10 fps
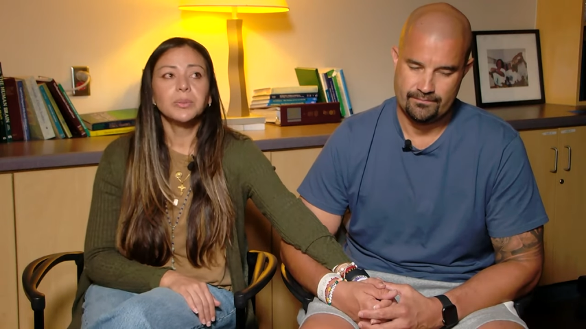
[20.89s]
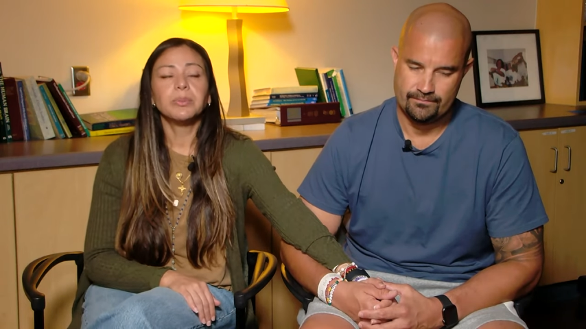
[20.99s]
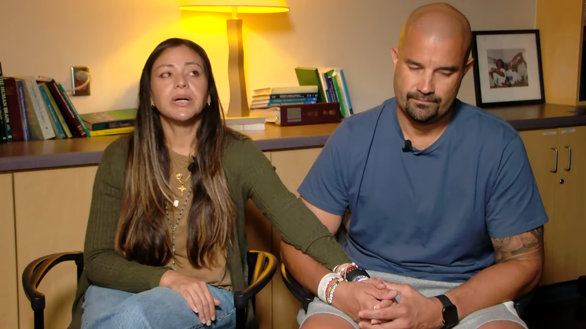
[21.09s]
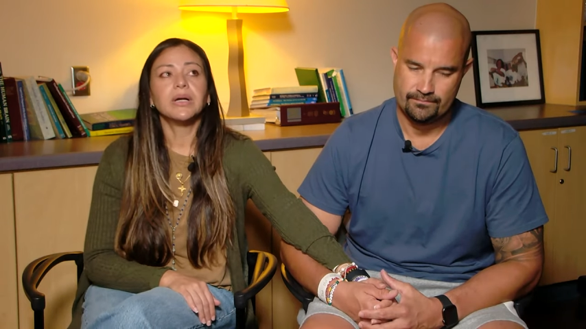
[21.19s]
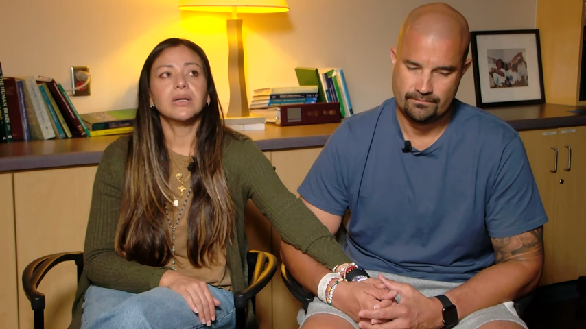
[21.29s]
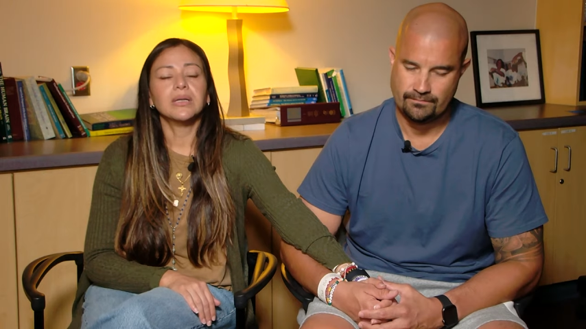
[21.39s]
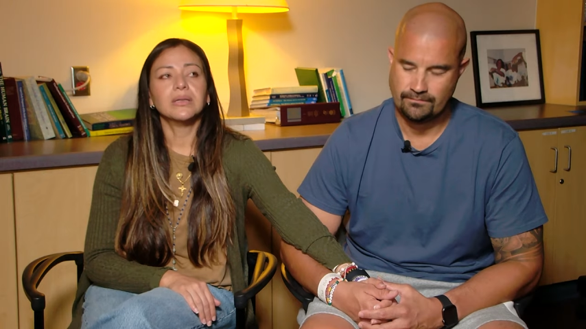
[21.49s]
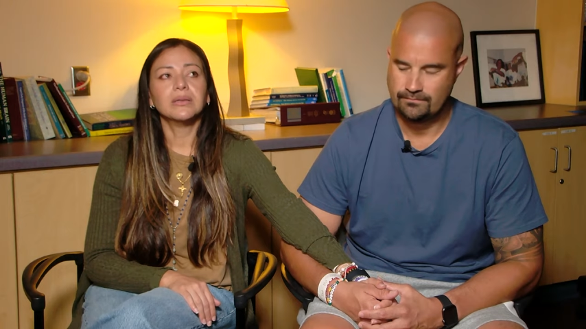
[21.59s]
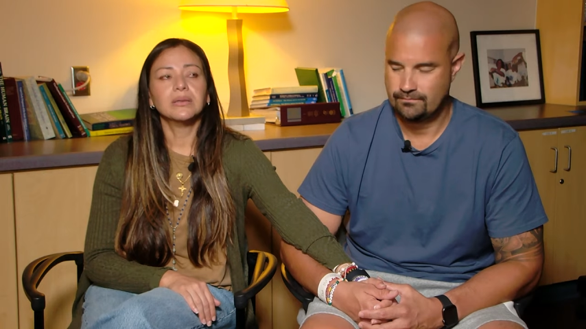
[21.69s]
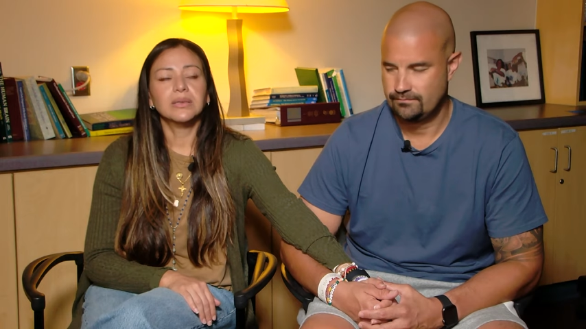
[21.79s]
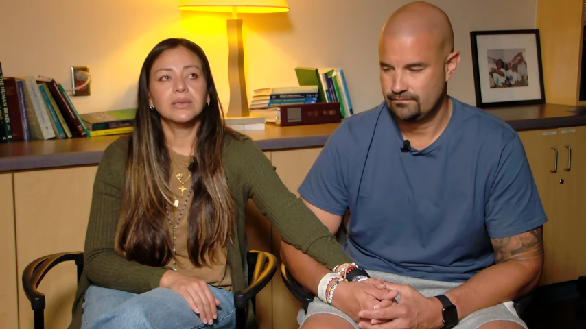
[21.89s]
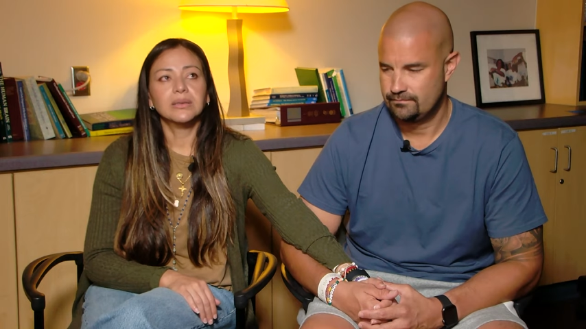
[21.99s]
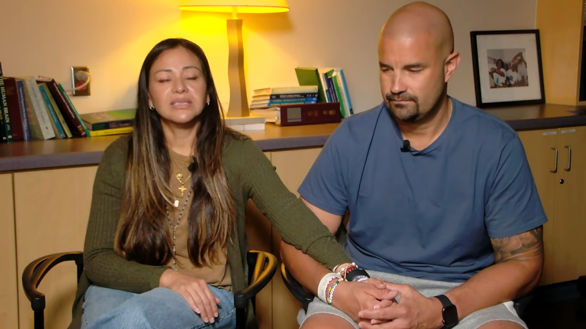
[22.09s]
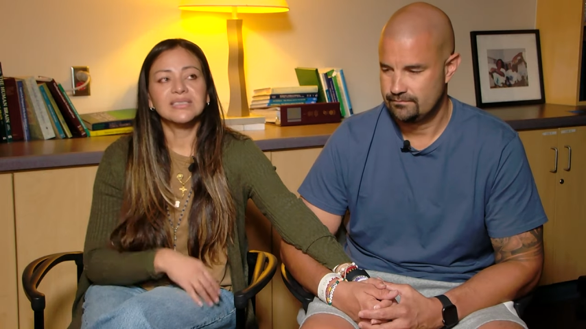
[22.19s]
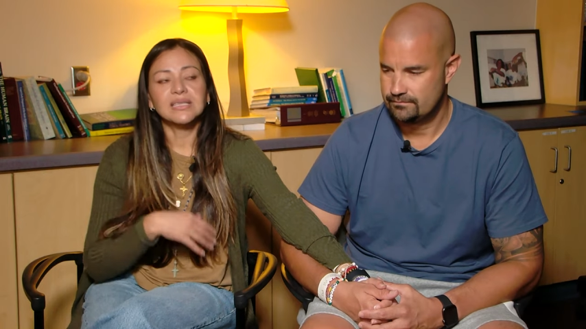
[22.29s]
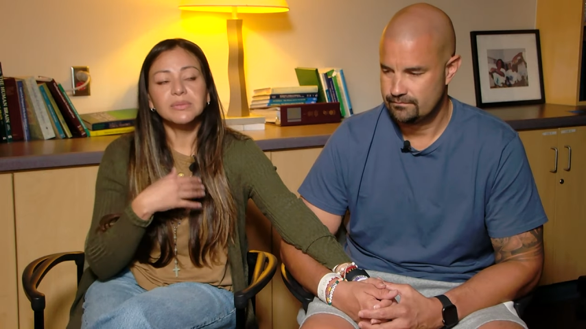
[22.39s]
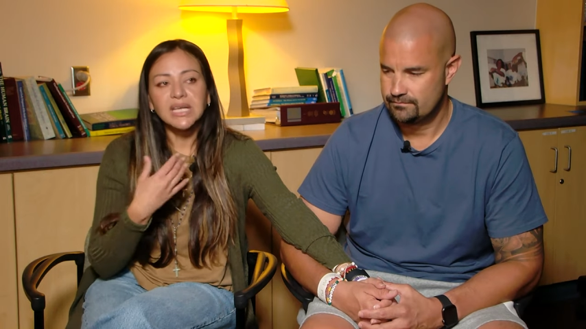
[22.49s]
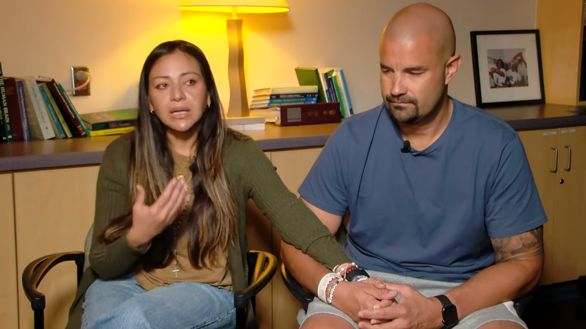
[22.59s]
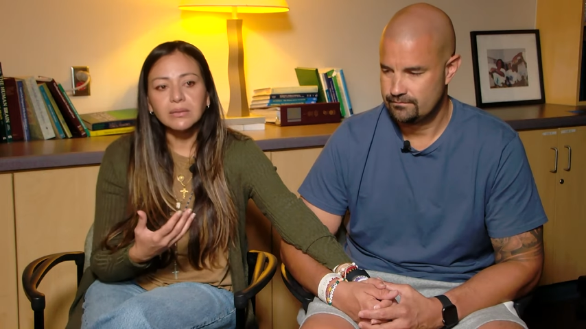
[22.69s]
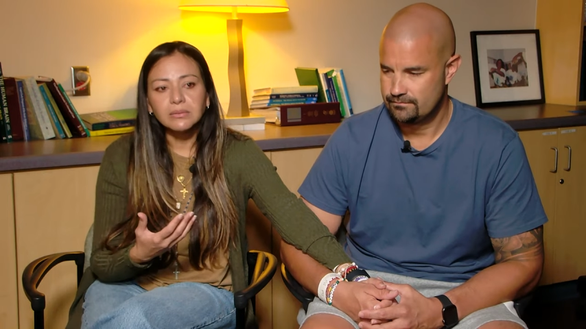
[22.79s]
Speaker 1: but at the same
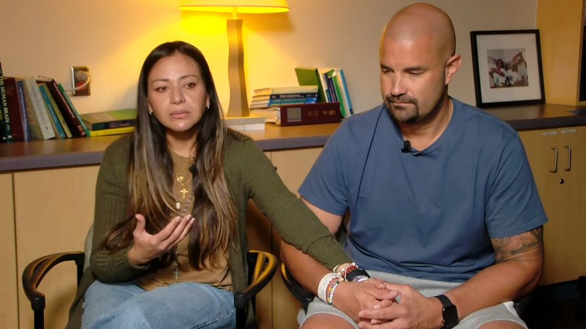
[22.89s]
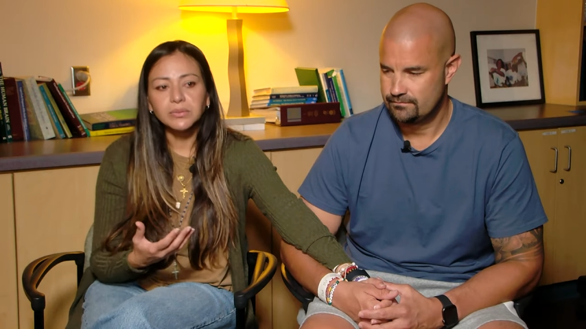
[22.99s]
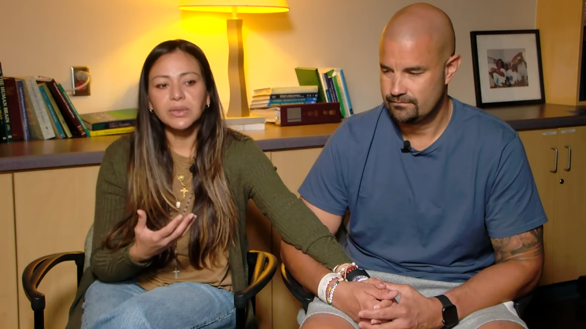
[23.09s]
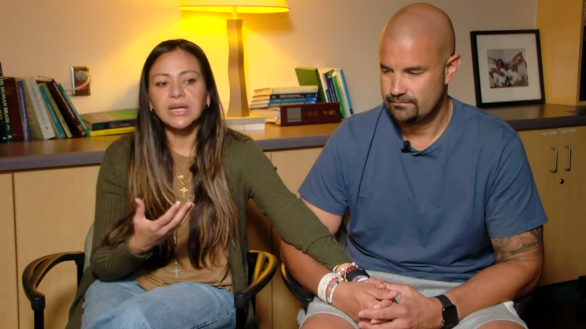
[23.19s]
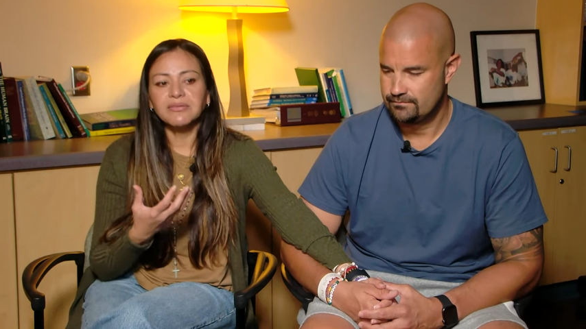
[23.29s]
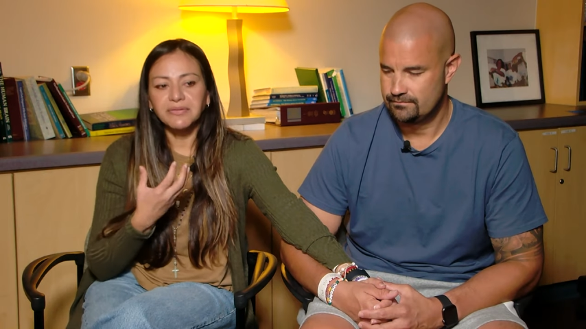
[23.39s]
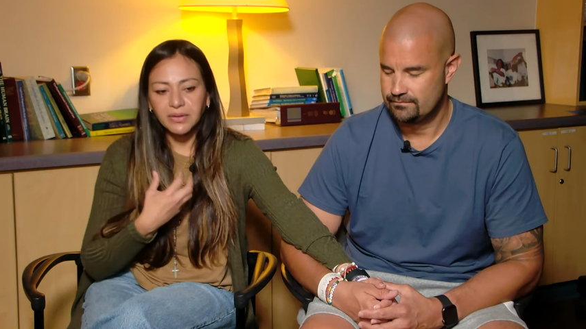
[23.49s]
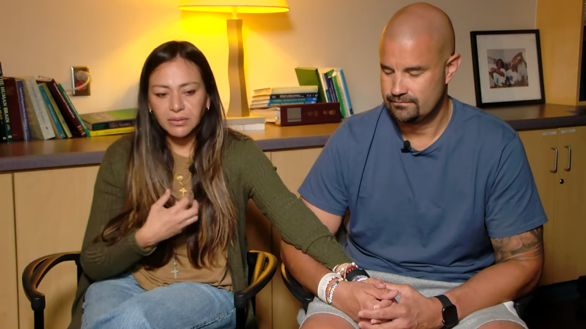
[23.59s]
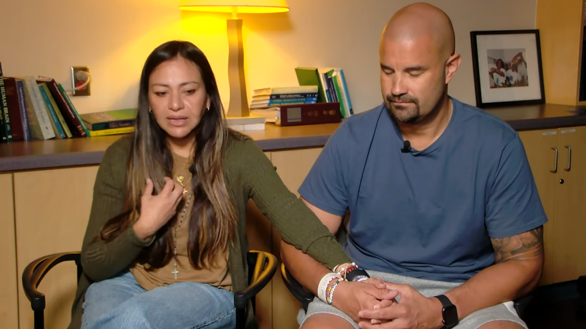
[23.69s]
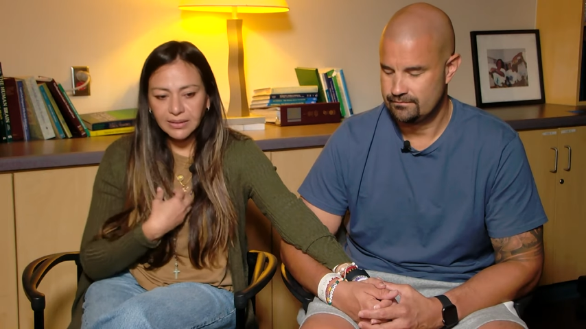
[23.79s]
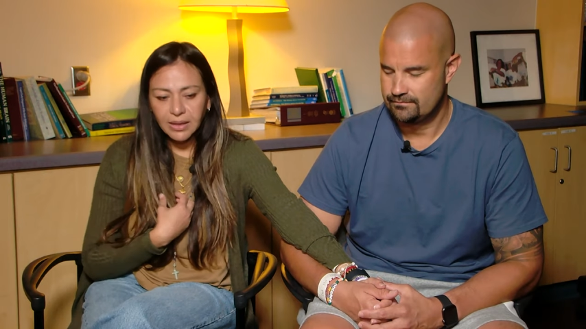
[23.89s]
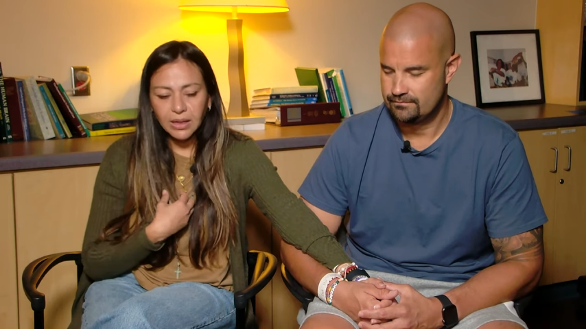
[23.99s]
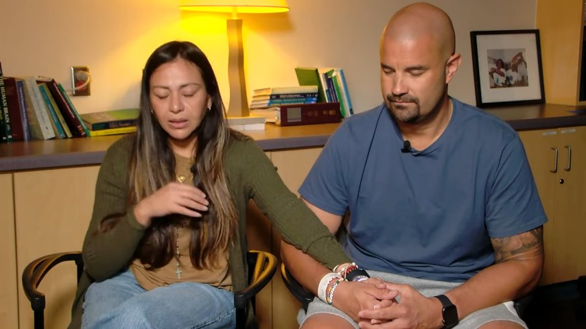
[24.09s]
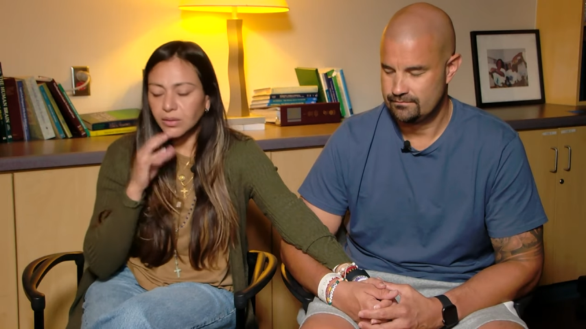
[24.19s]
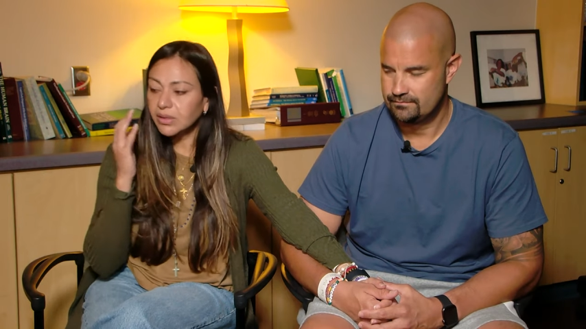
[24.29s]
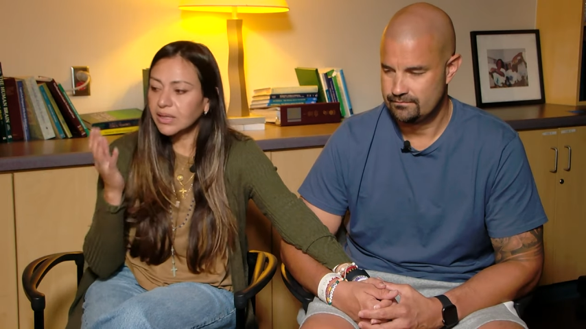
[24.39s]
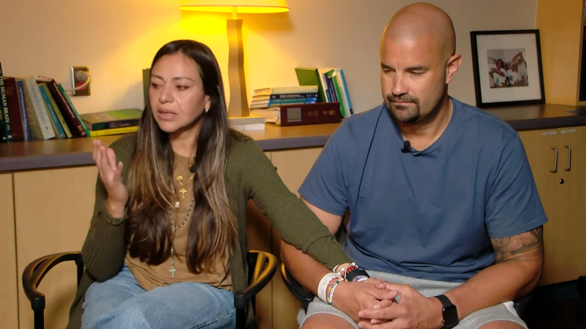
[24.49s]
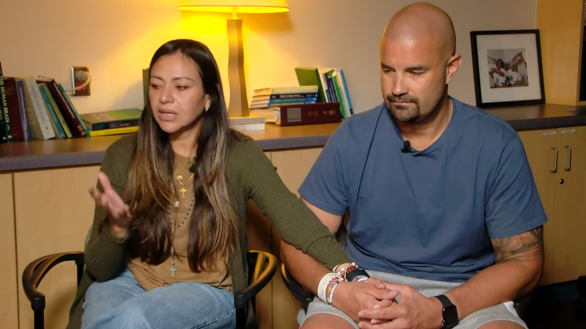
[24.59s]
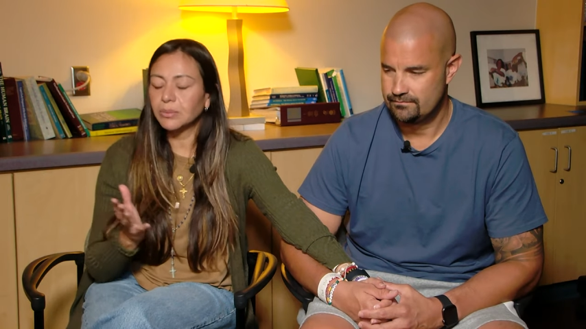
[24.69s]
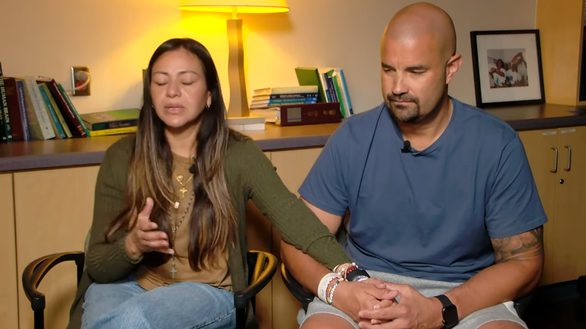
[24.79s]
time, when I feel like that, I look at
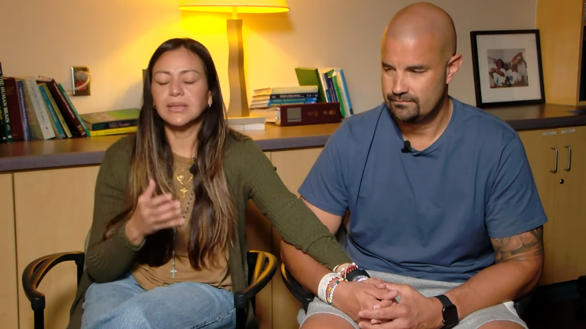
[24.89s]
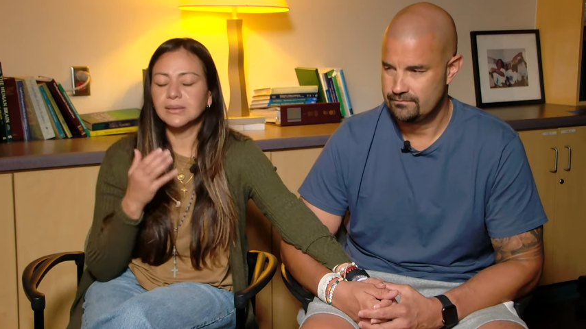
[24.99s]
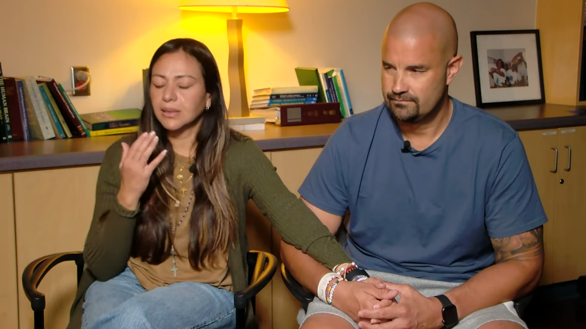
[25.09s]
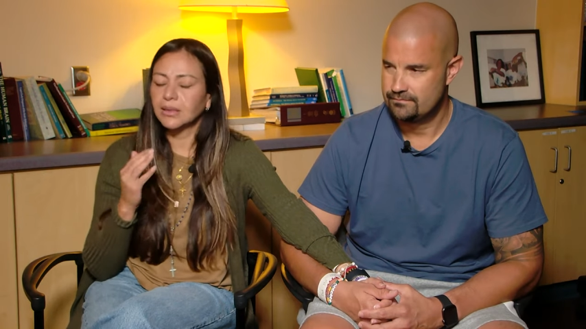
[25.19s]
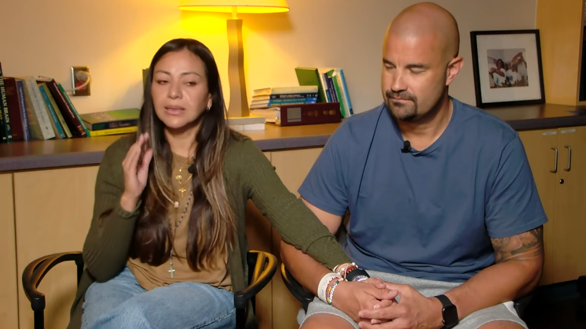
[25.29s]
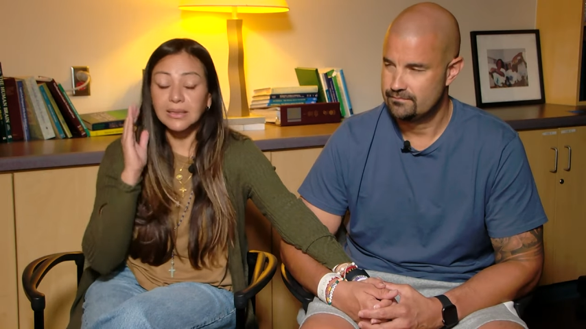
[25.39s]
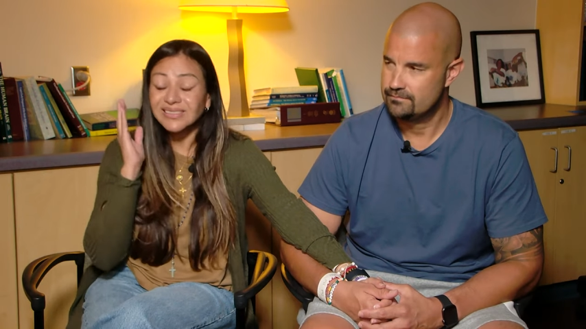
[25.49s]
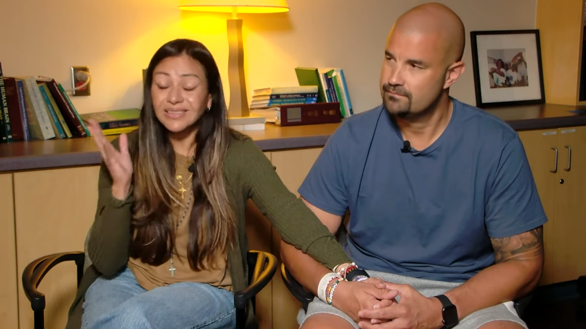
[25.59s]
him and I say, he's